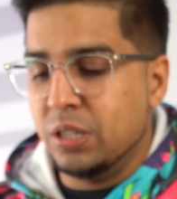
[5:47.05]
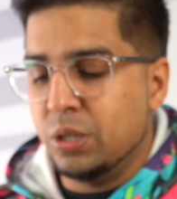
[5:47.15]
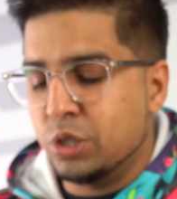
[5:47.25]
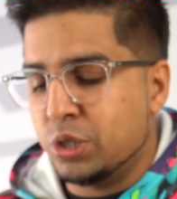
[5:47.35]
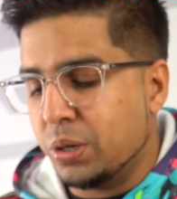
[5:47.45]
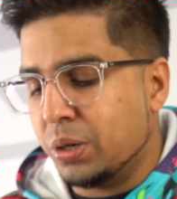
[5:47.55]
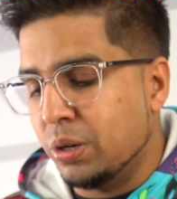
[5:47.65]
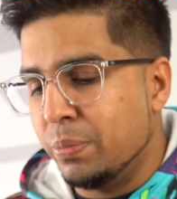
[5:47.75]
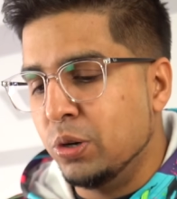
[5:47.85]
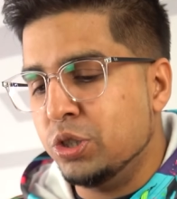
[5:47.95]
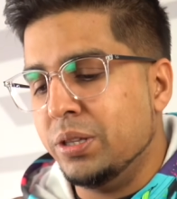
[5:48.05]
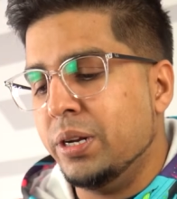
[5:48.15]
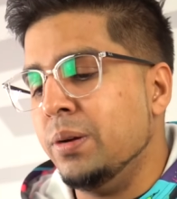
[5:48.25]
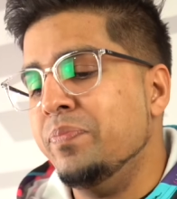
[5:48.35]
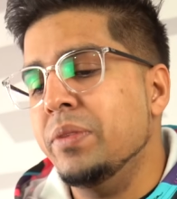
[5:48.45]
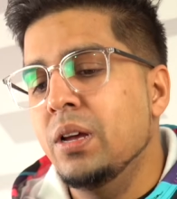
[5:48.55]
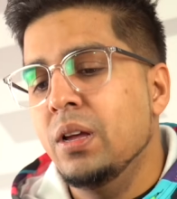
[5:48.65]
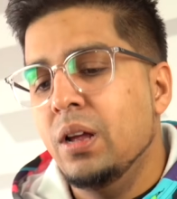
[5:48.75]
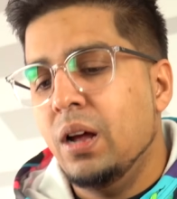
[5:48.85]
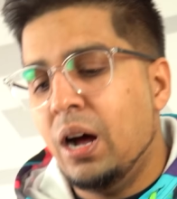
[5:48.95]
little circular motion there.
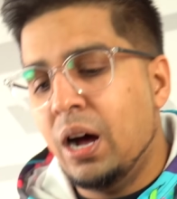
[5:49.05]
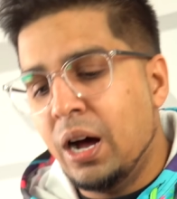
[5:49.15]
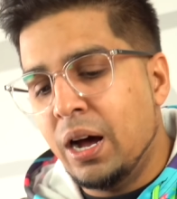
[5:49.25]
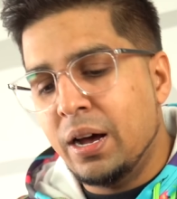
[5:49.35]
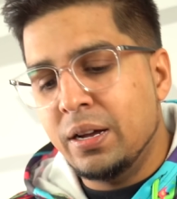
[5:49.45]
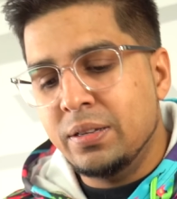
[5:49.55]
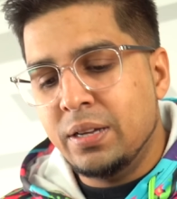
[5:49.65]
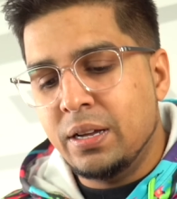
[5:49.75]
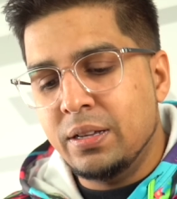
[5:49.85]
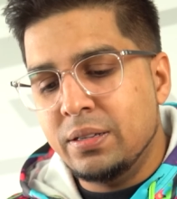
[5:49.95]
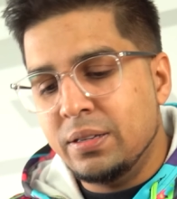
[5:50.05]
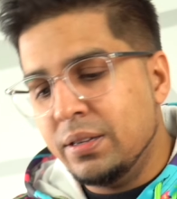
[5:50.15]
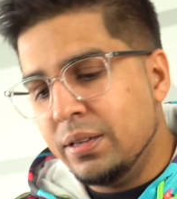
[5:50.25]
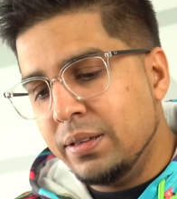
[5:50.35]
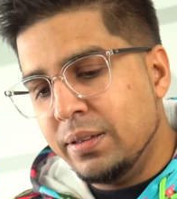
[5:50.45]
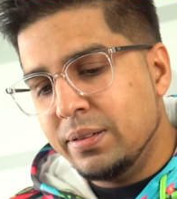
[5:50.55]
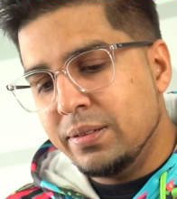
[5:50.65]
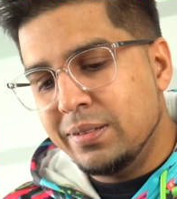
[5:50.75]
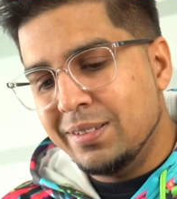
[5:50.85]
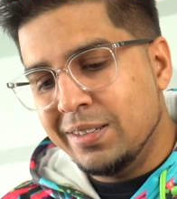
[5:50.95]
Uh,
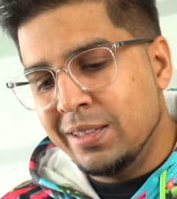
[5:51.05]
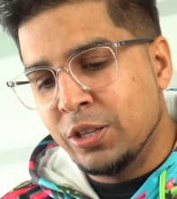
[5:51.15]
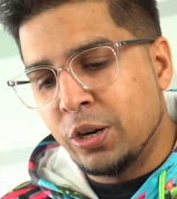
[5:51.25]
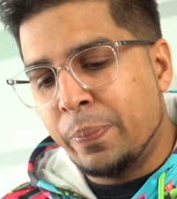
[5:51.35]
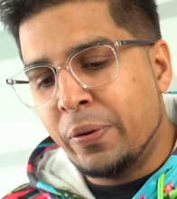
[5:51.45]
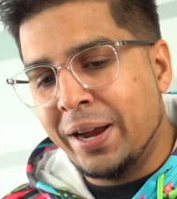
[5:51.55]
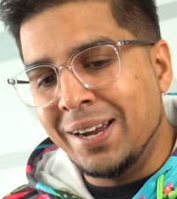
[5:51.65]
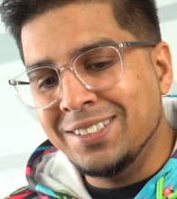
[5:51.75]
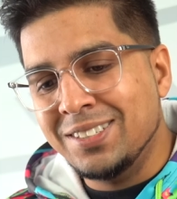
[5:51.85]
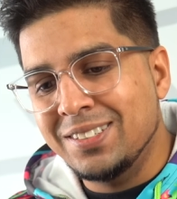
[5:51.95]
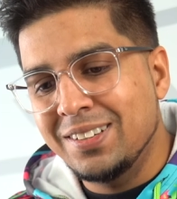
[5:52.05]
a little prance.